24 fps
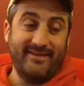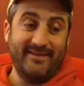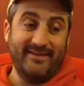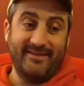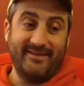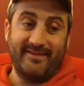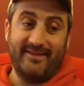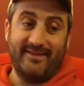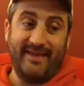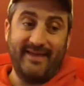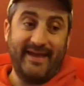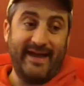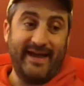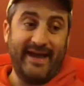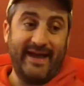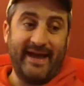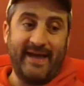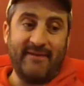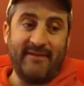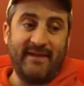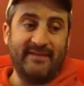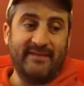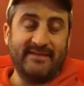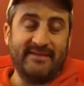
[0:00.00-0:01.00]
yeah,
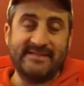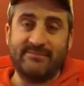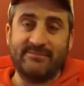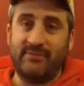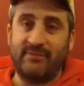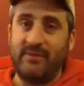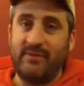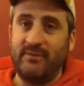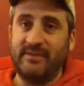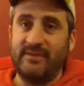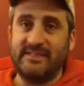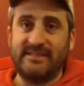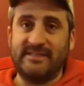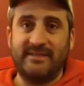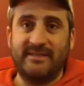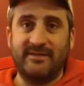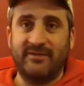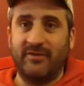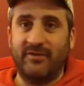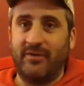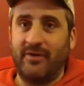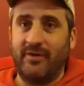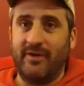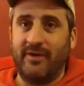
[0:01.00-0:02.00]
I mean, at this point, we just need to
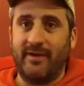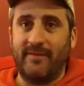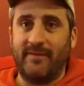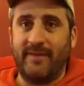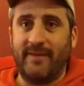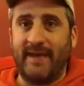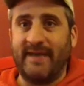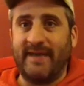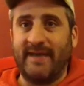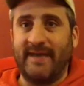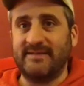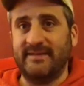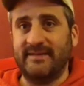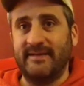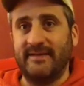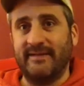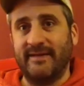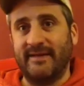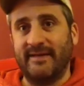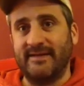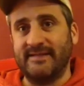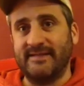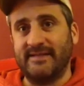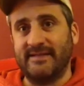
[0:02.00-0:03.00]
grow our capacity.
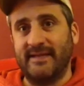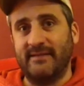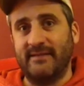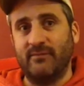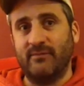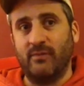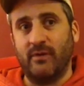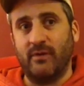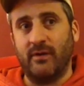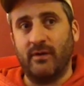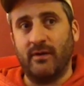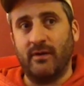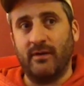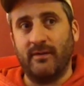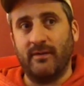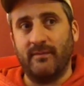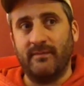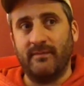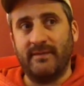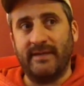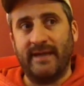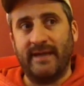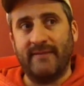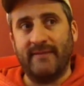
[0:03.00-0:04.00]
Like I said,
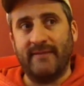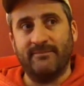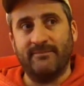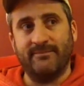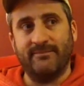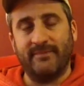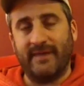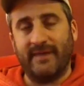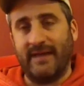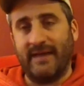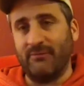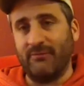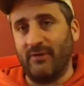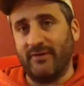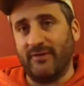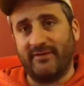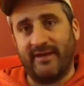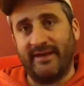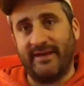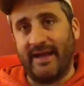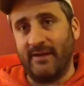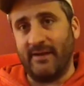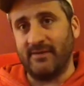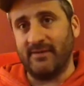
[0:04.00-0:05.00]
I work
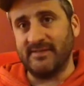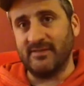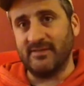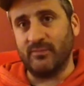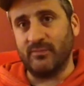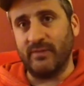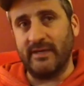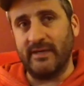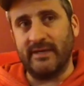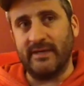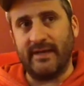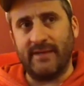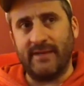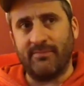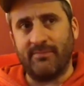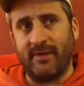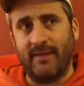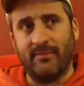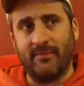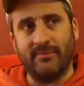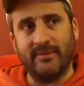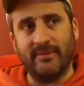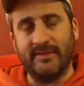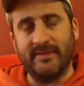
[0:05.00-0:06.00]
10 hours a week. I
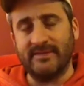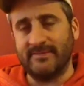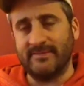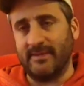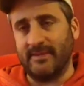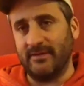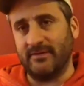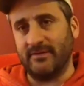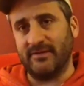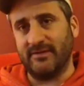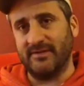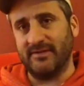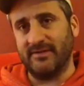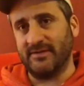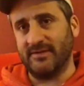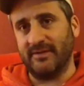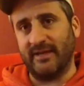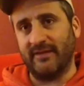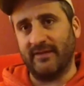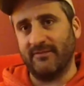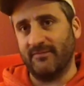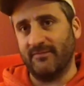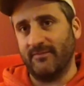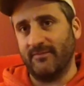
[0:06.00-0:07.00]
probably spend closer
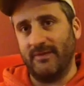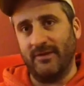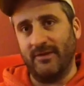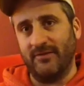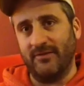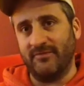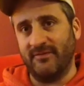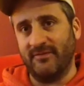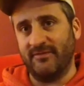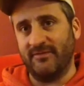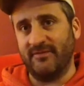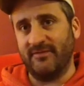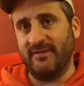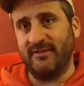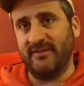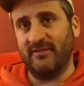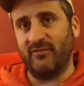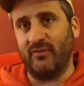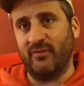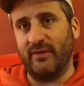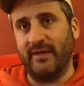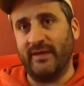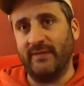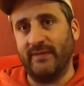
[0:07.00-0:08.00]
like, 15 to
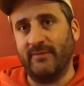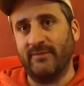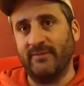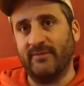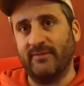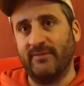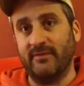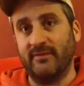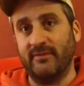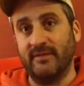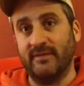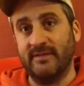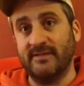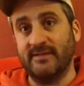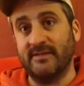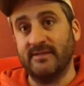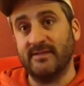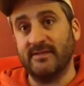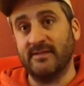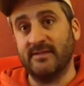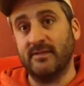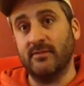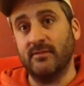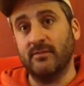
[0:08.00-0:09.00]
20, but the list
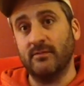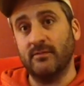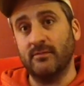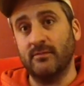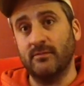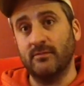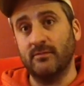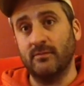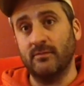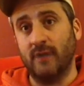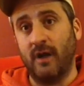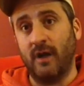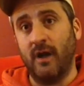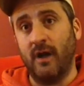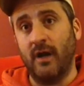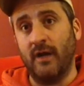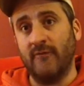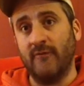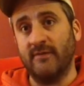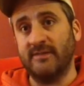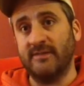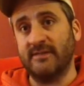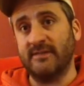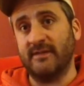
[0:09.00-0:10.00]
is so long
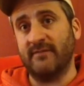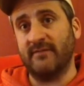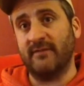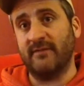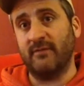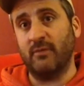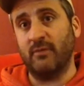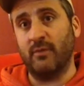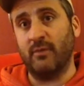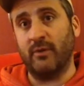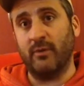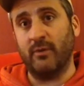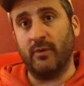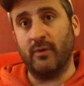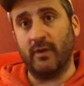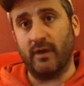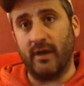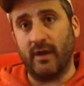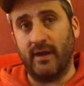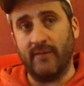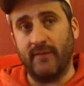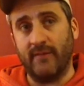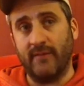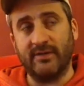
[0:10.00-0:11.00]
of the stuff that we want to
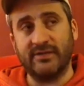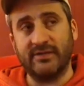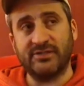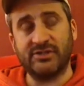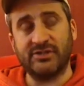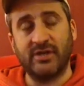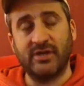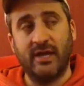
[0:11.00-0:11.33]
accomplish.